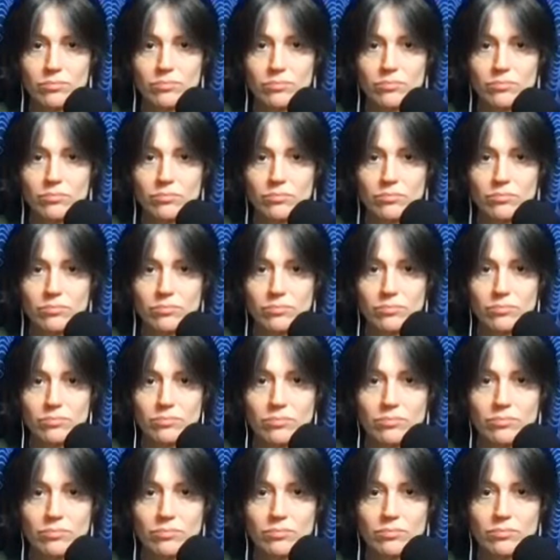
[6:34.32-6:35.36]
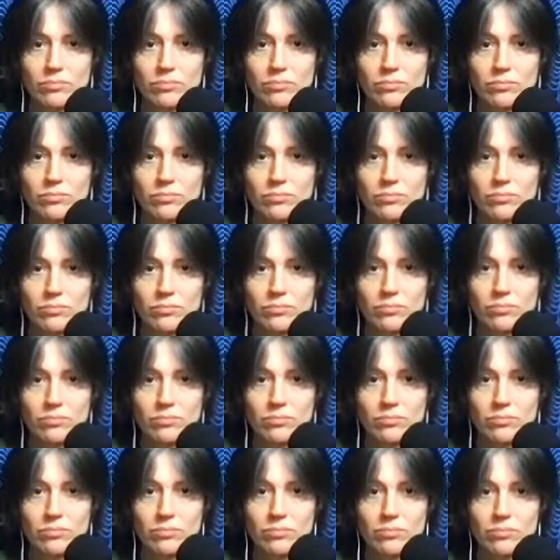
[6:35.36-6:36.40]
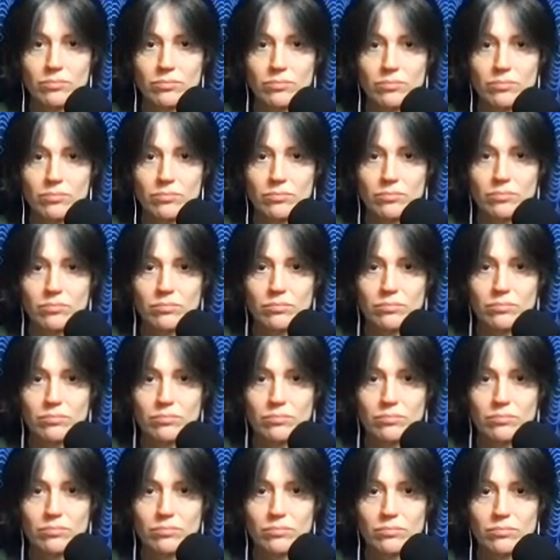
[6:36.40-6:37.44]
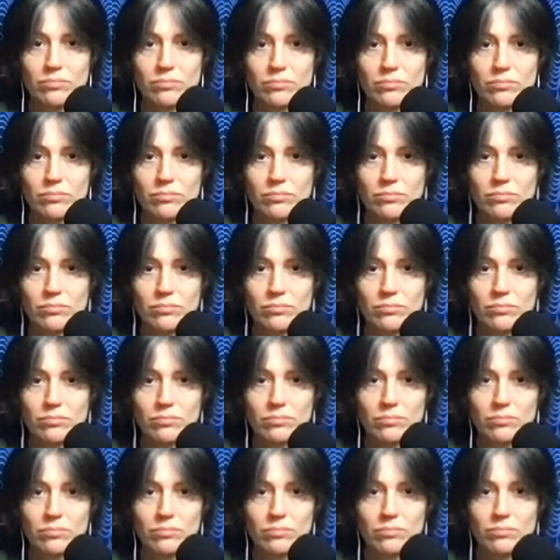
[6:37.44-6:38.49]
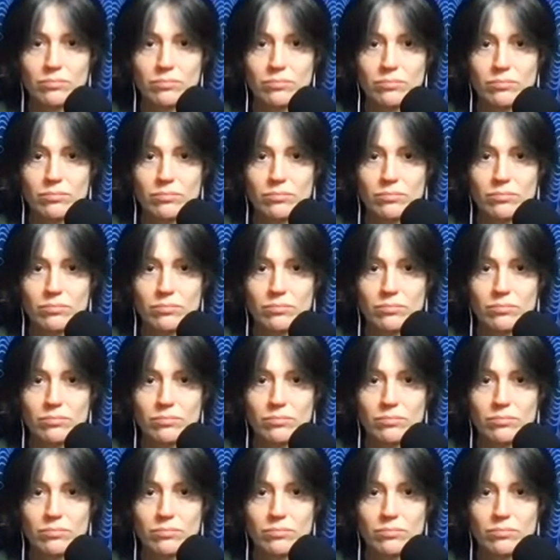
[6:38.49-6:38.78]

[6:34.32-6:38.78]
The person shown says nothing.